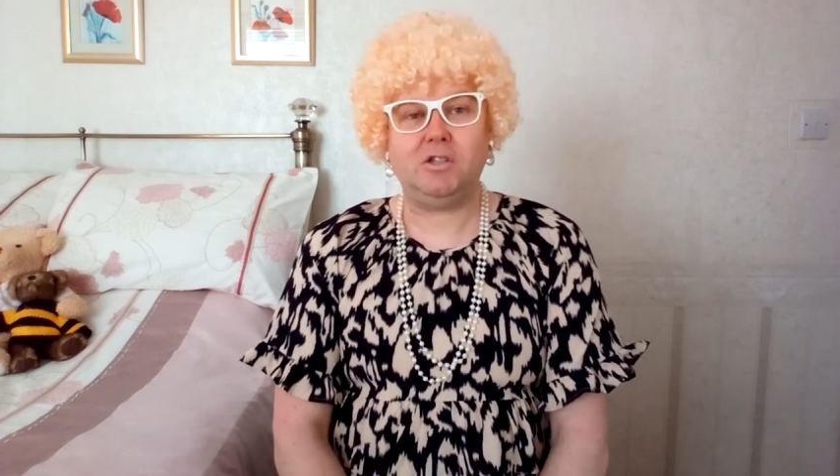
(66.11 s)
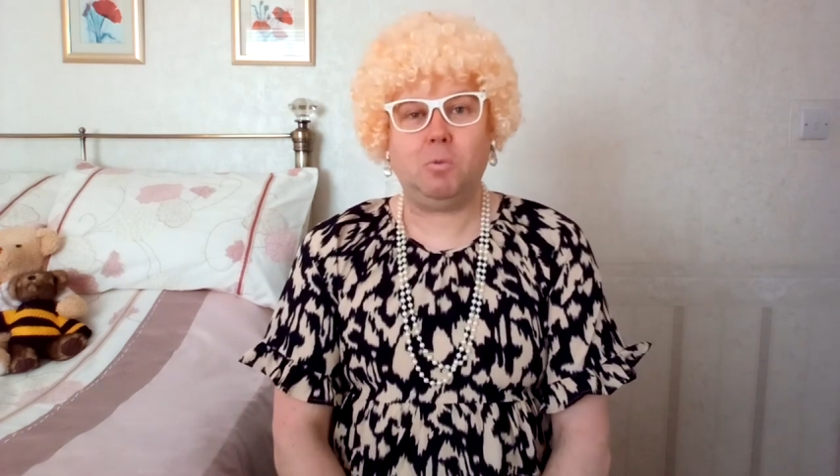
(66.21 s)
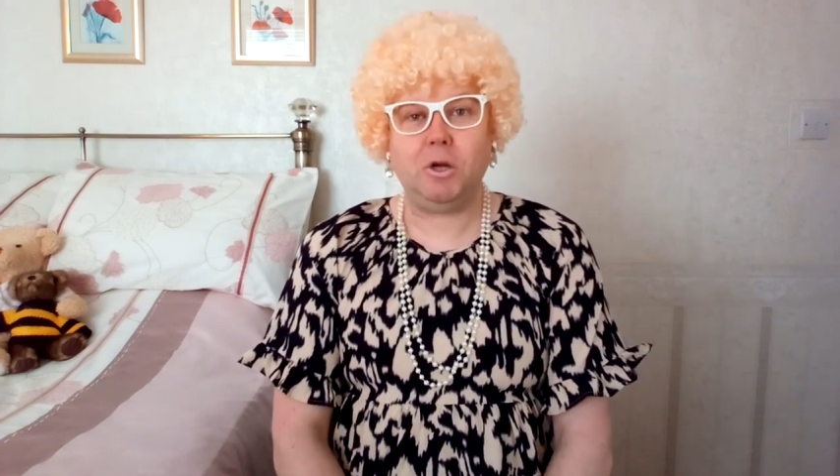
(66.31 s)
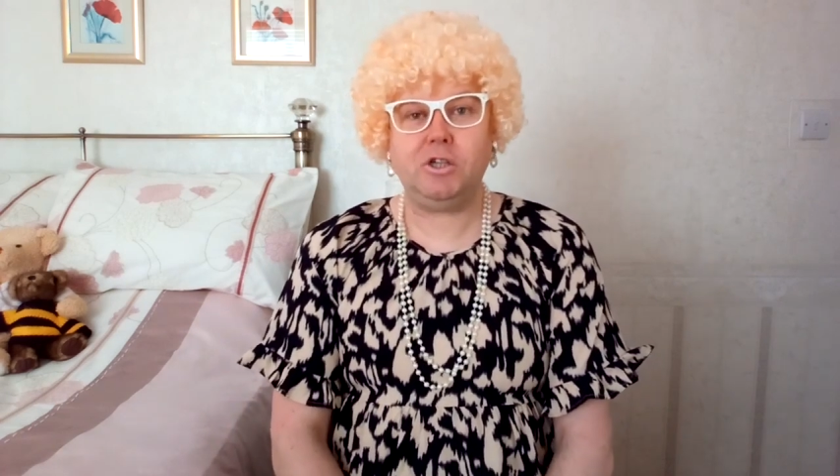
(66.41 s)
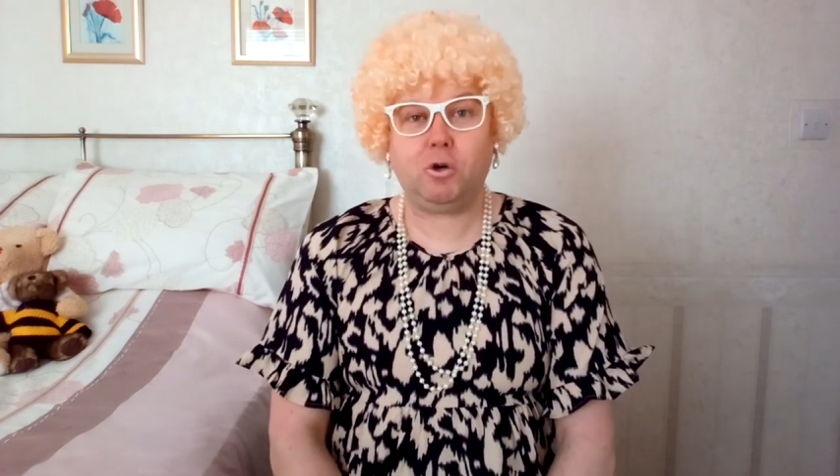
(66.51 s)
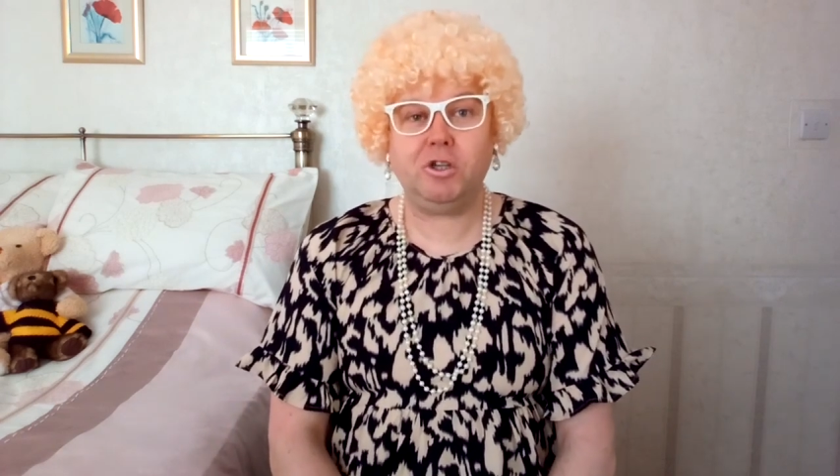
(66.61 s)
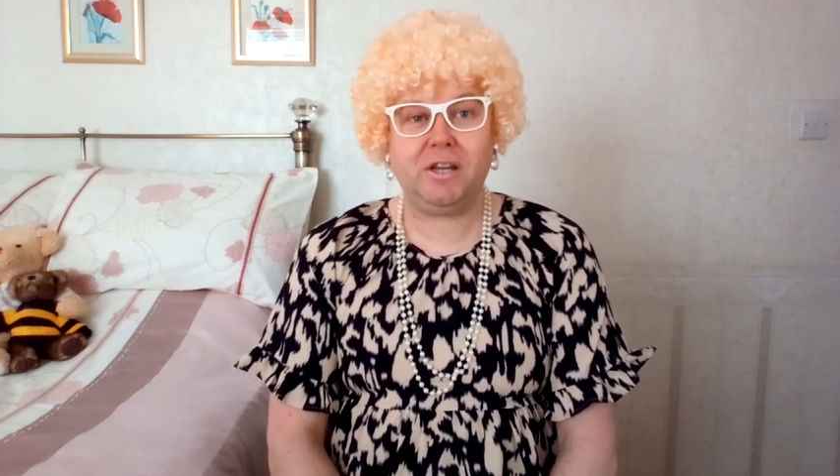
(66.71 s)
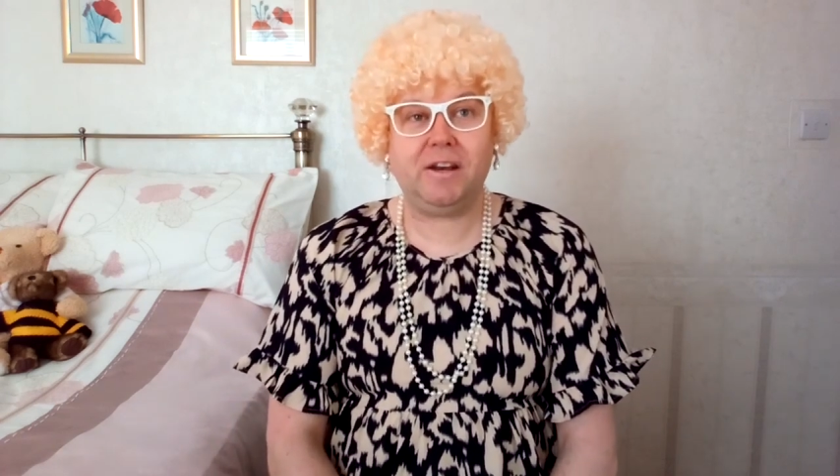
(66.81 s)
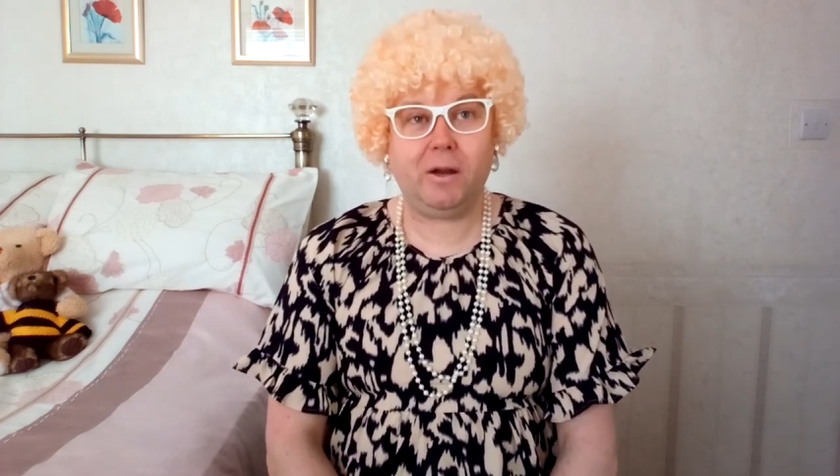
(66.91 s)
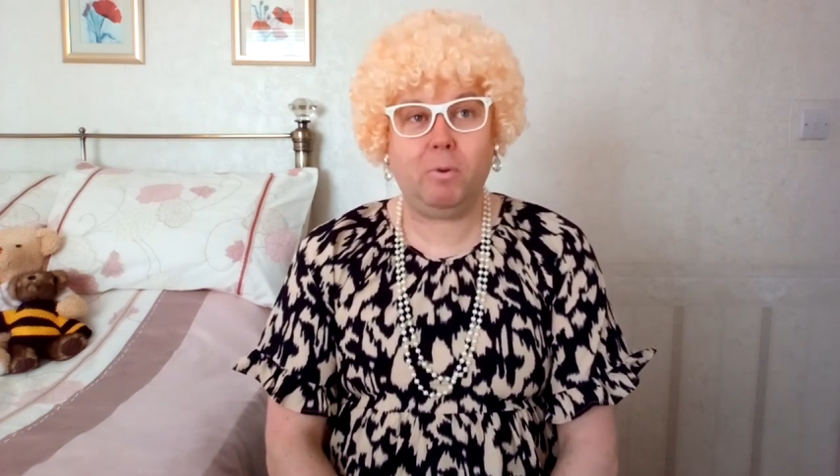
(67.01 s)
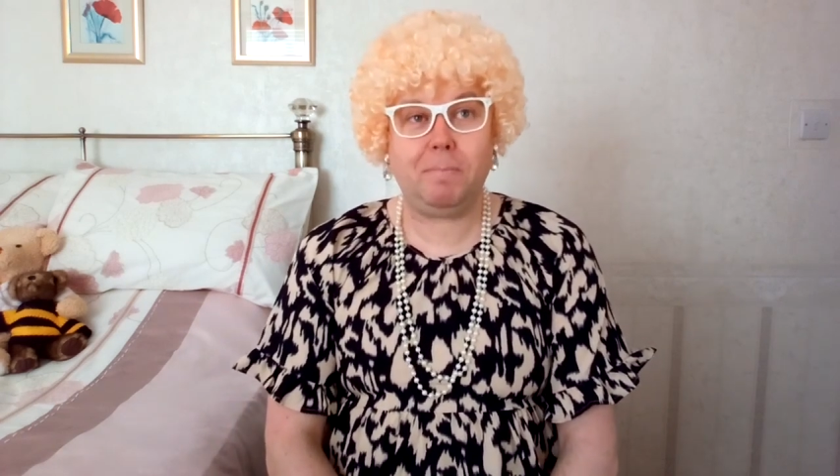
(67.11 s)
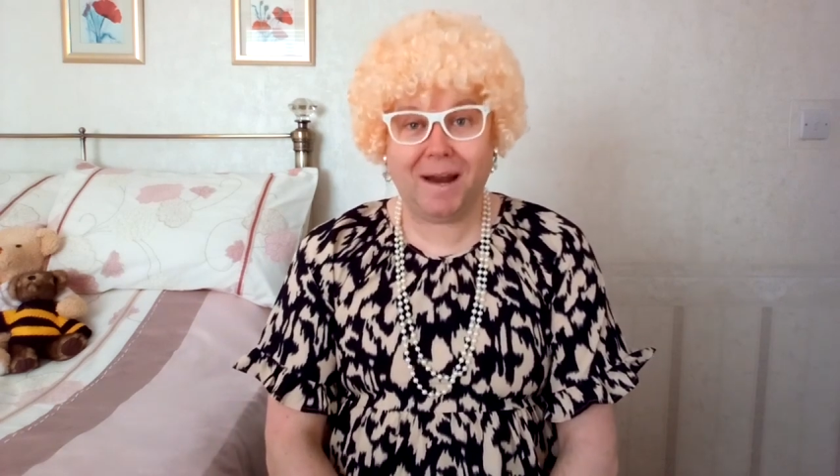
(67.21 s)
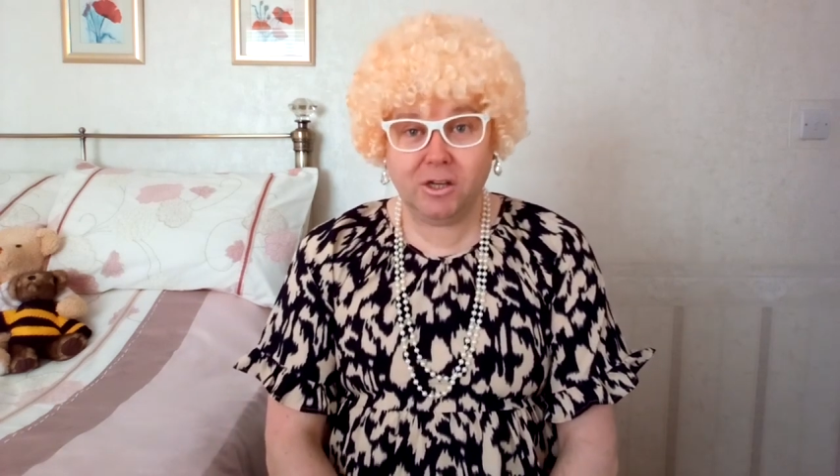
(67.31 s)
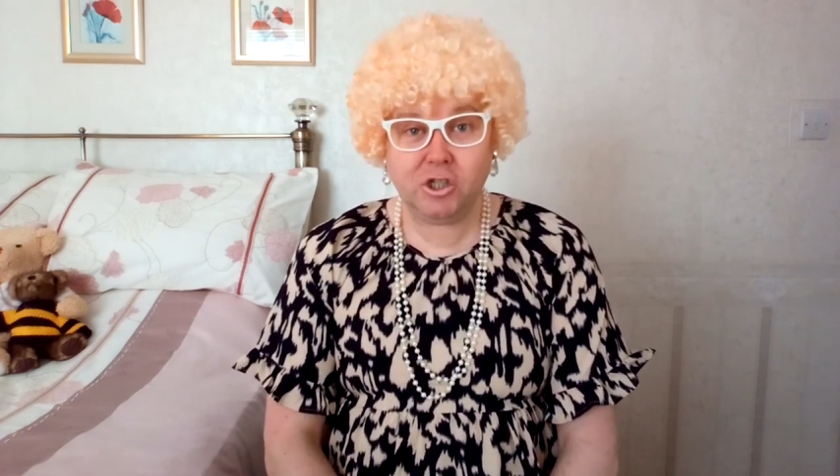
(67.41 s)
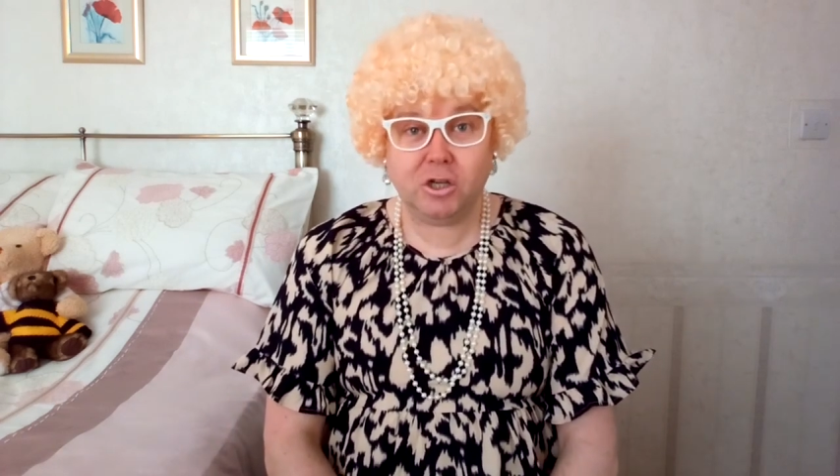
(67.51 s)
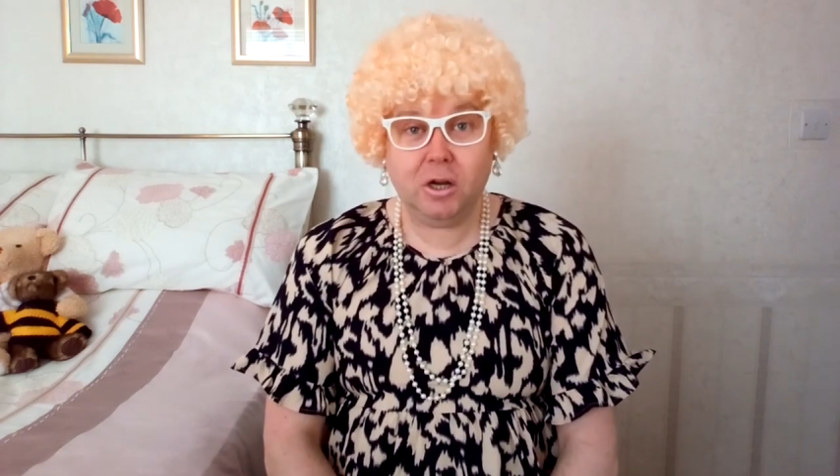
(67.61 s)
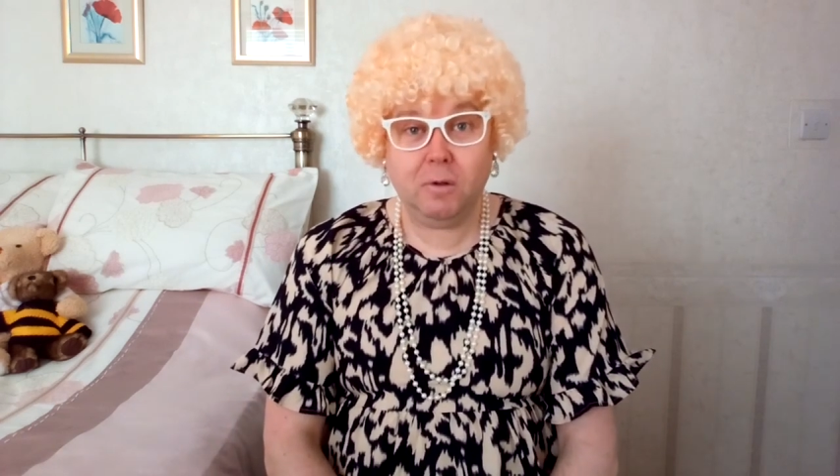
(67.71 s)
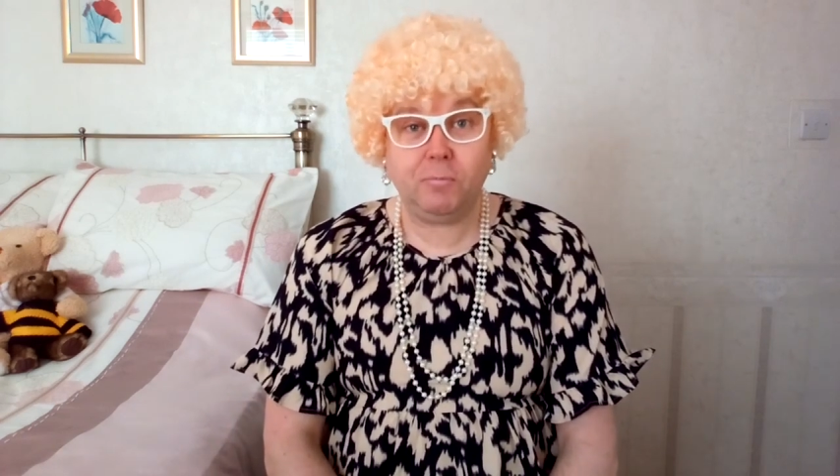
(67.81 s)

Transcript: do you want to go to the railway bridge?